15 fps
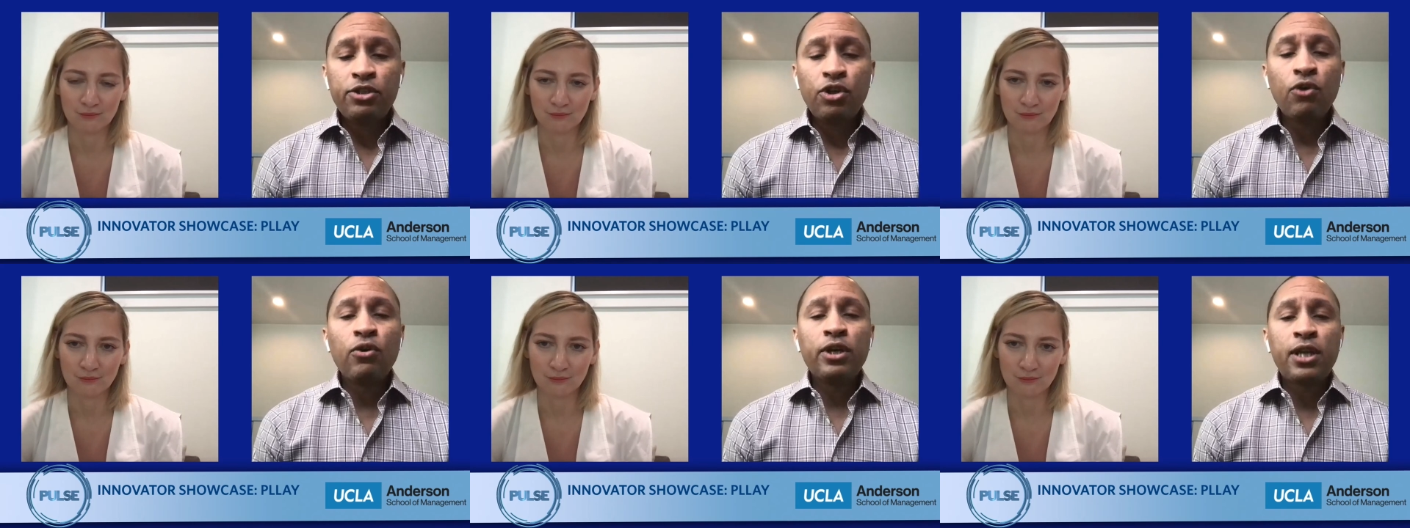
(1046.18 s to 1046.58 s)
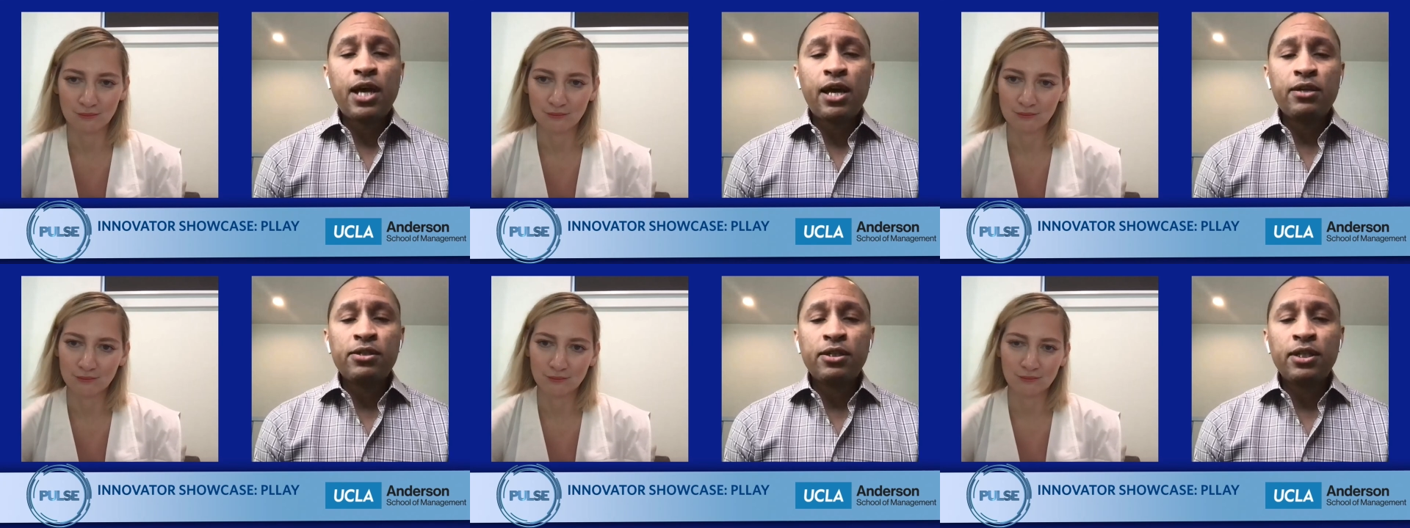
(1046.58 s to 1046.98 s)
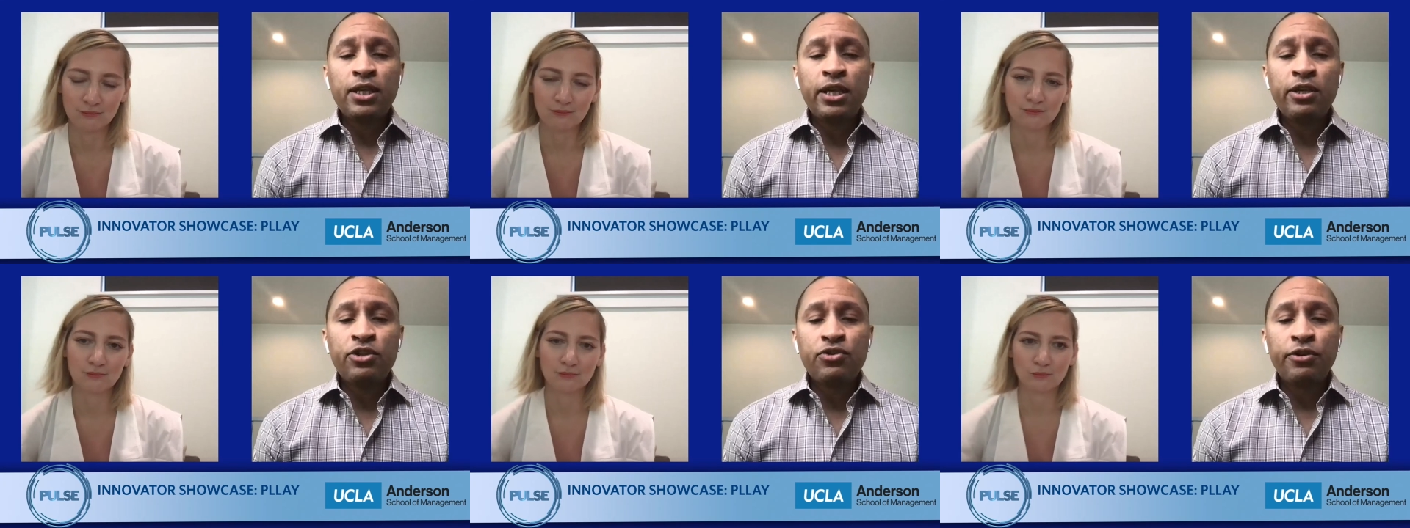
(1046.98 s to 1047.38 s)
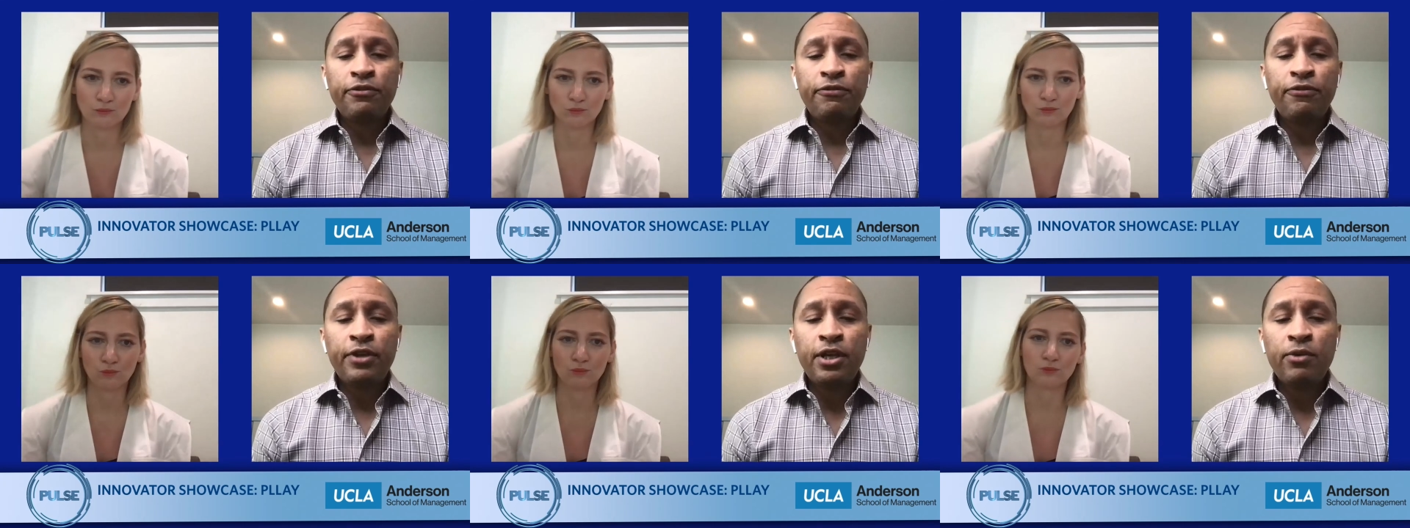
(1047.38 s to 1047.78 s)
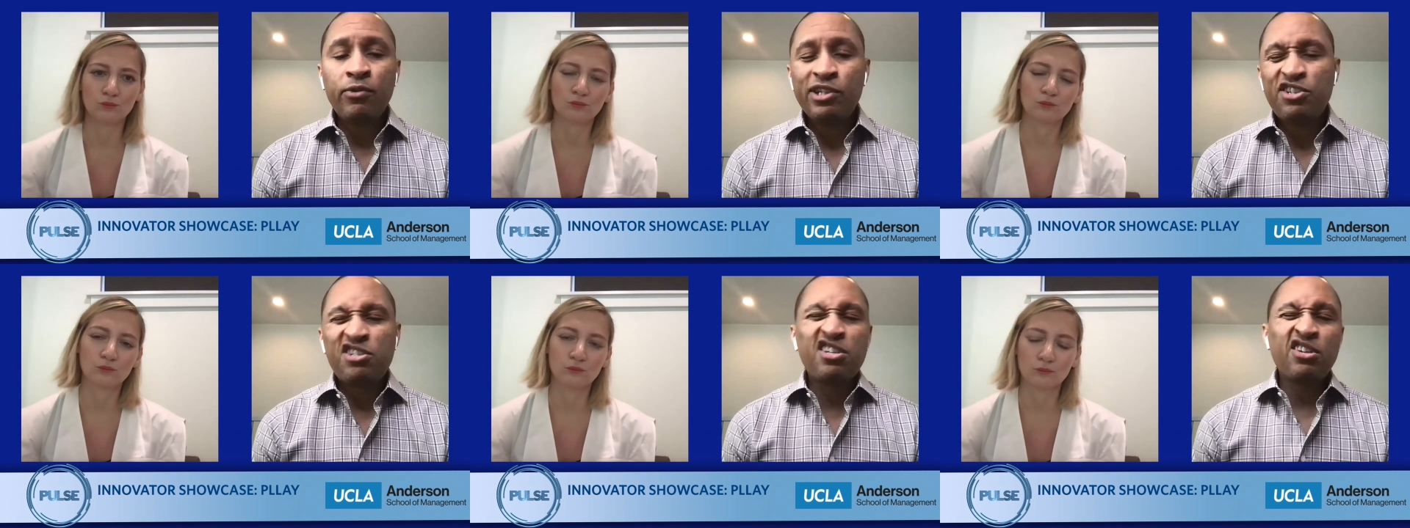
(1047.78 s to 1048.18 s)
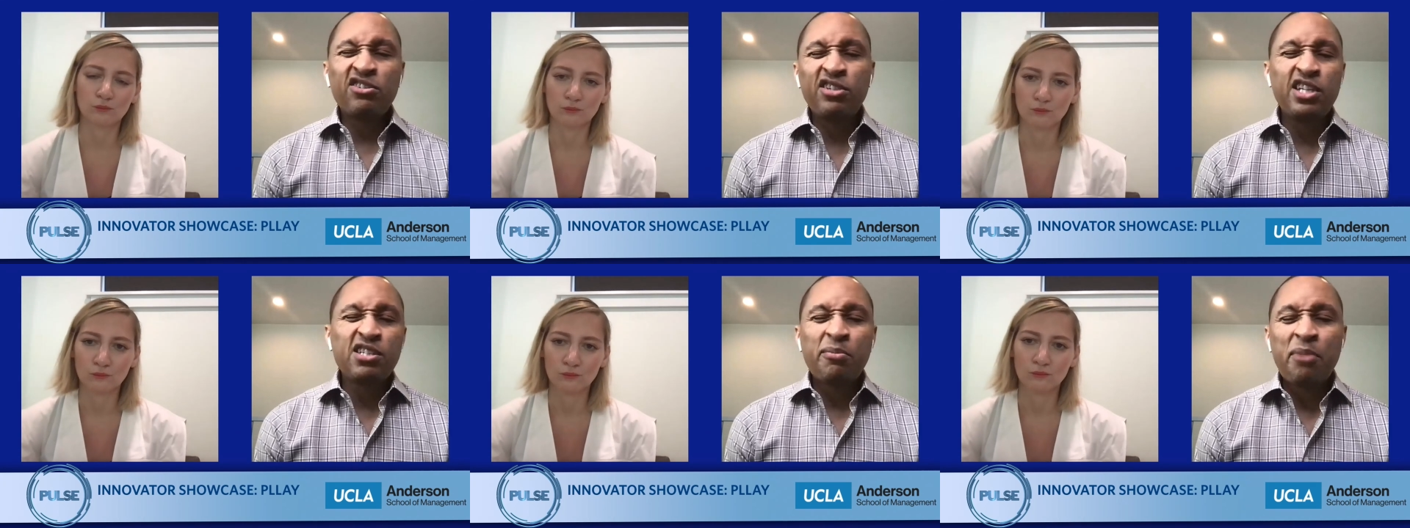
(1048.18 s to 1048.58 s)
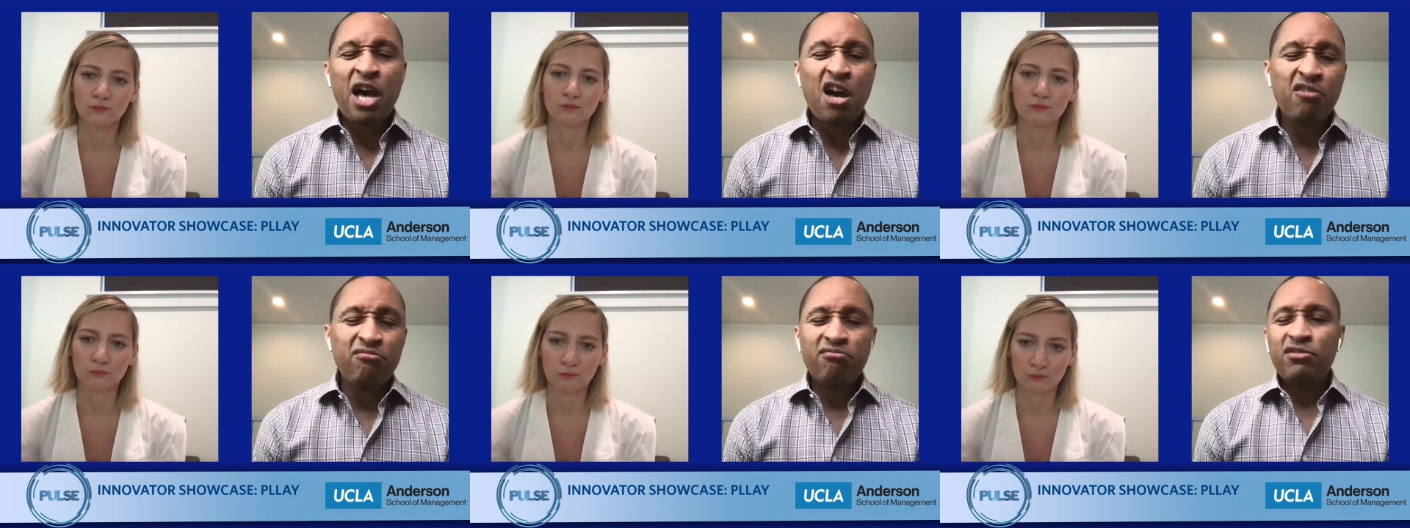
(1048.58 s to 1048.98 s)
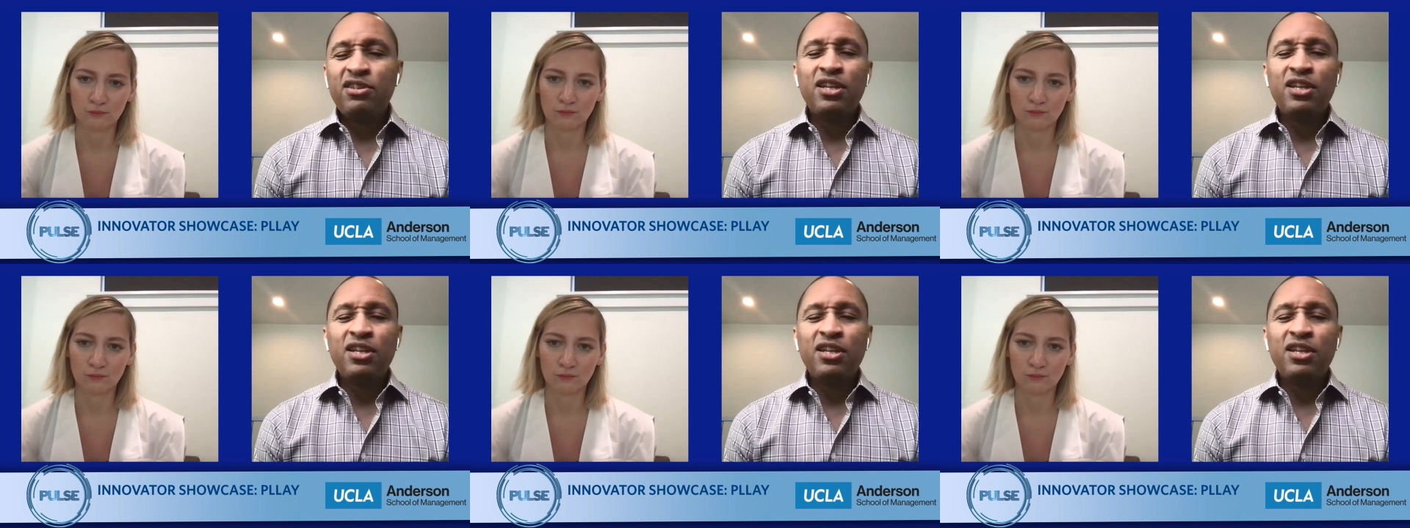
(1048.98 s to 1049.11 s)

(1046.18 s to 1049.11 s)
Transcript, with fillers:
Speaker 1: tokenizing the entry fee, which generally is about